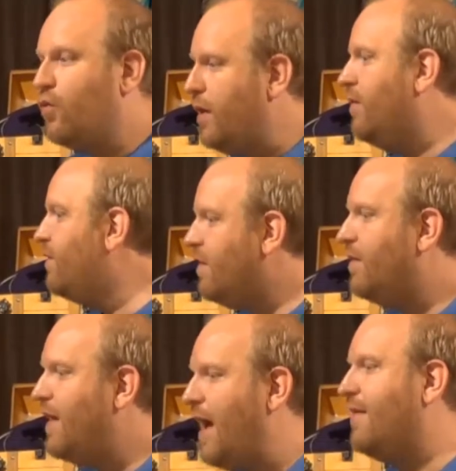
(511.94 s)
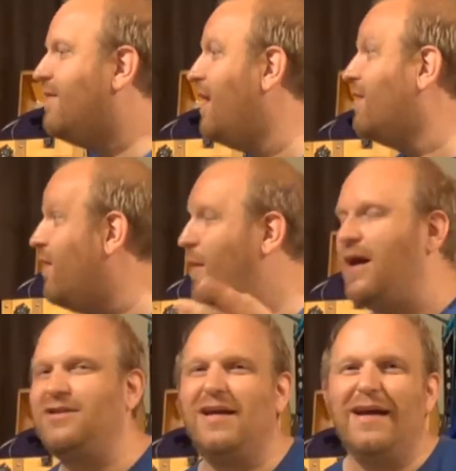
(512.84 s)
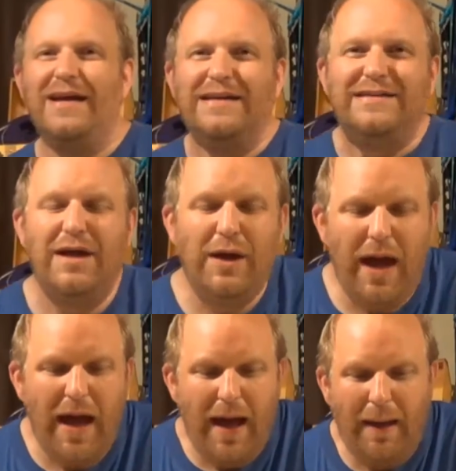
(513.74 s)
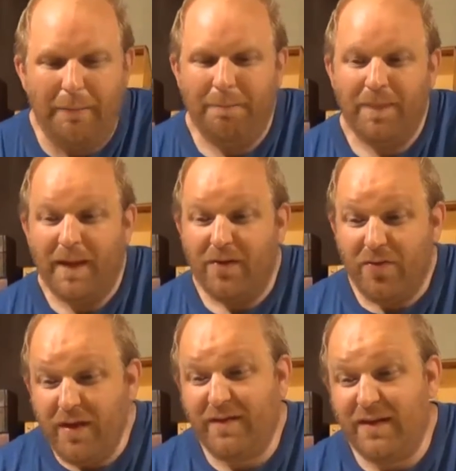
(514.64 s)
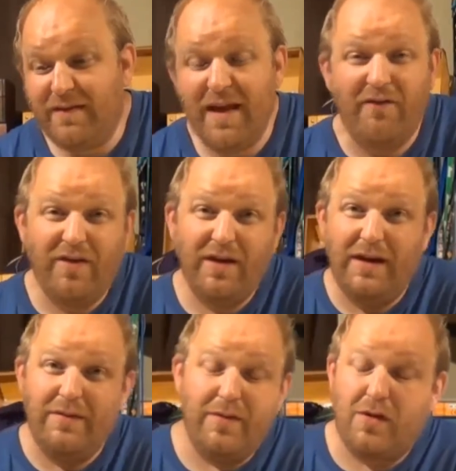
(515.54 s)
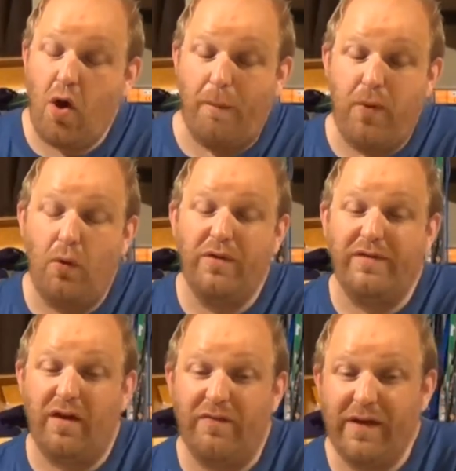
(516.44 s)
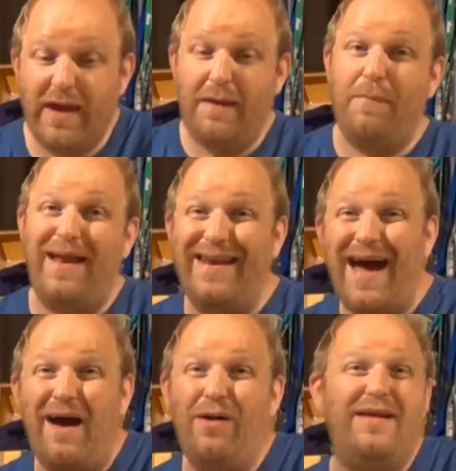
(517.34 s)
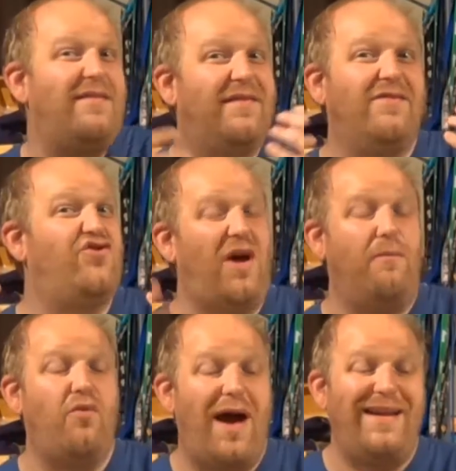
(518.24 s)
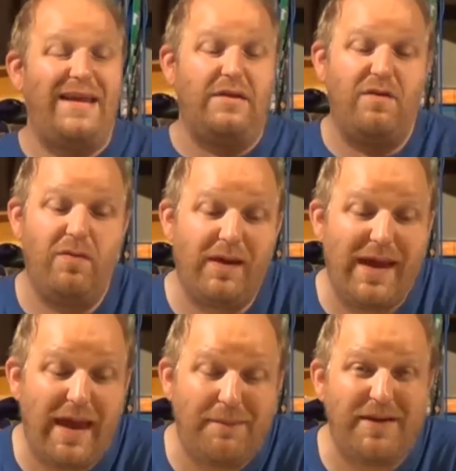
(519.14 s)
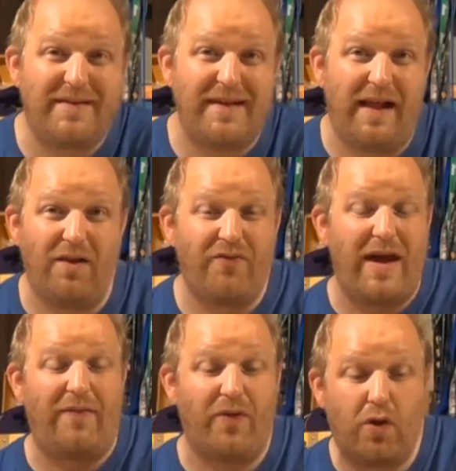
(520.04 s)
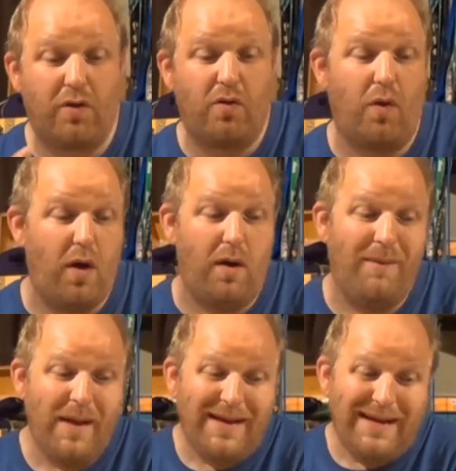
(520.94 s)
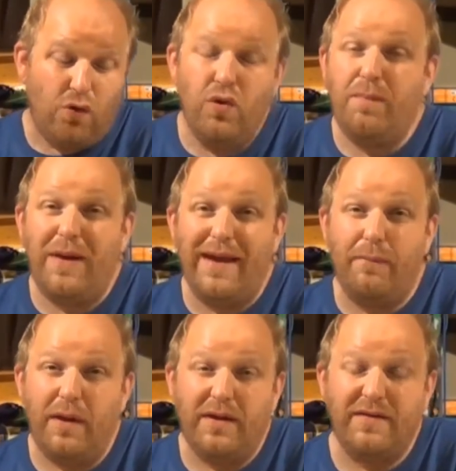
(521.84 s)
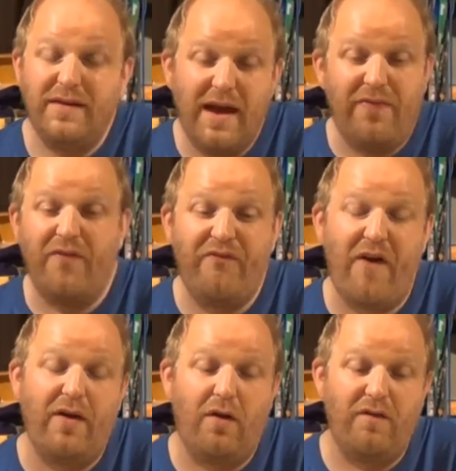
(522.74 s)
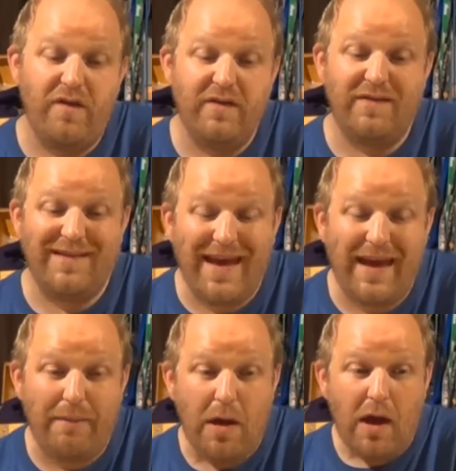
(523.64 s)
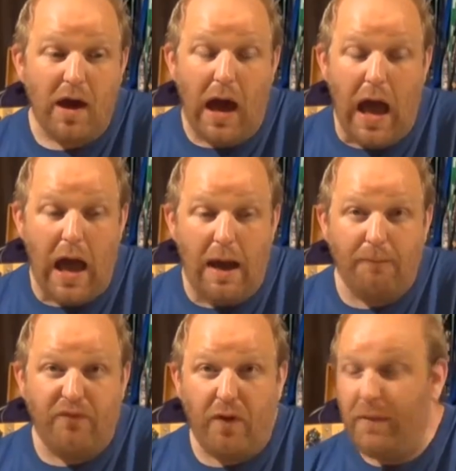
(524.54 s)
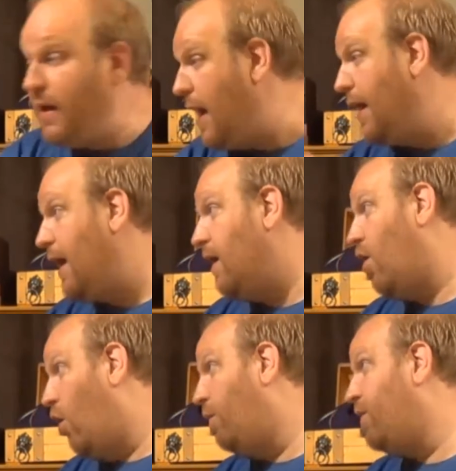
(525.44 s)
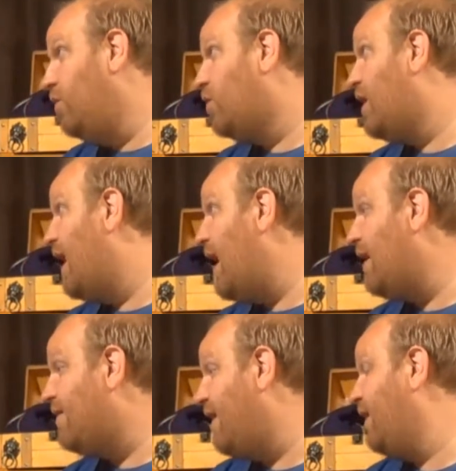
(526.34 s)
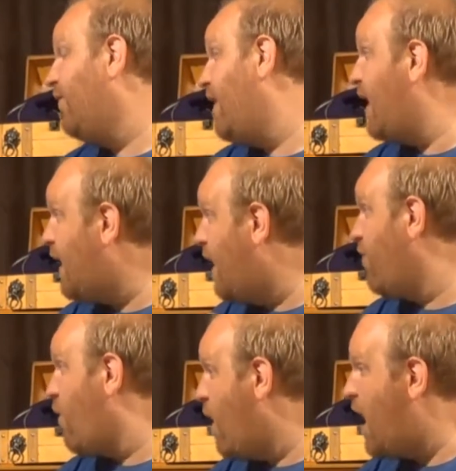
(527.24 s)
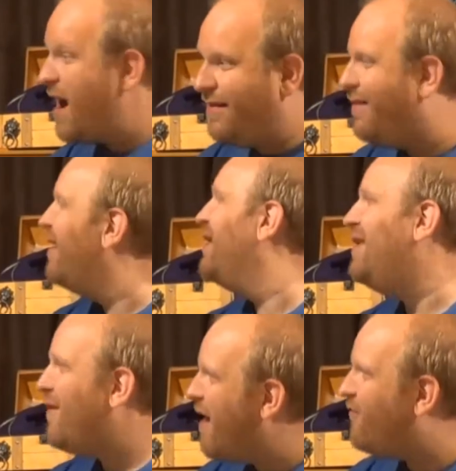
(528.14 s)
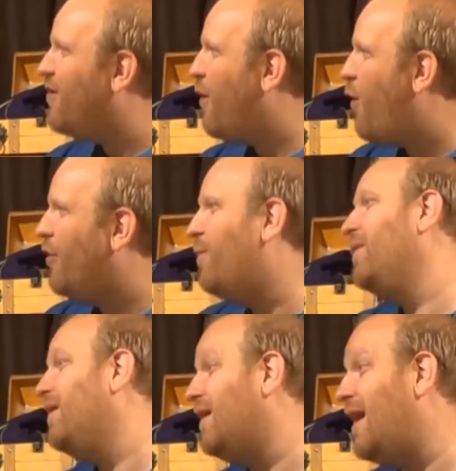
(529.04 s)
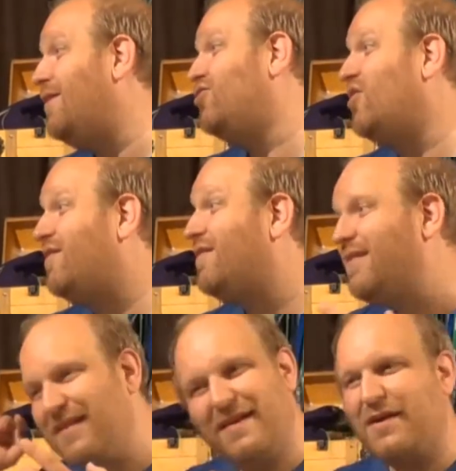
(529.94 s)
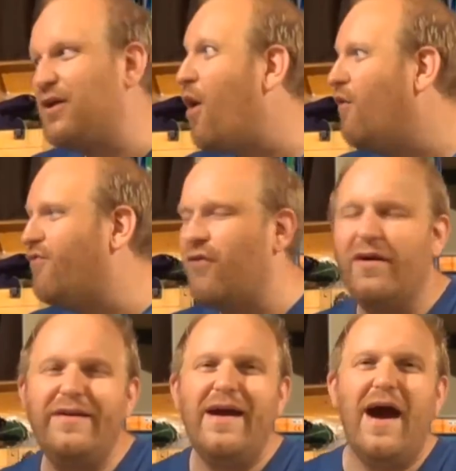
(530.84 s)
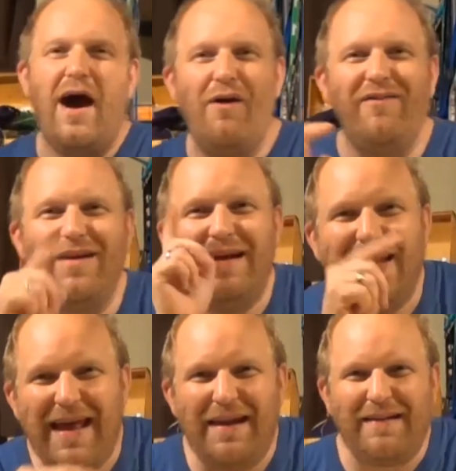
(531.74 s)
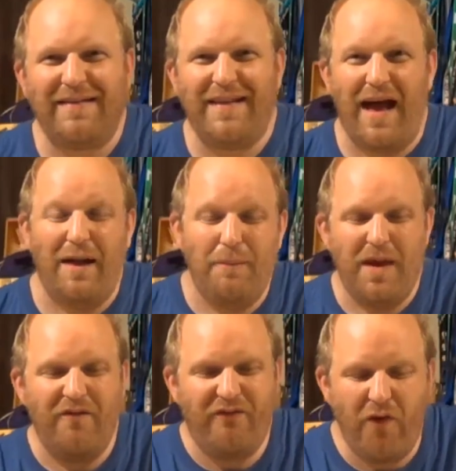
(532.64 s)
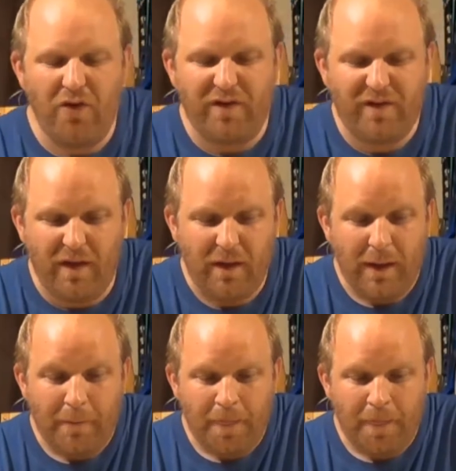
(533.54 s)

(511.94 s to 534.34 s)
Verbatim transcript: agree. So, yeah, thanks so much. So, um, this is definitely the components of the game, but now let's jump right into the game itself and the uh, replayability and the fun of this game. Um, for me, and I hope you can second that, otherwise you have your own opinion and just go for it. However, let's start me first. So.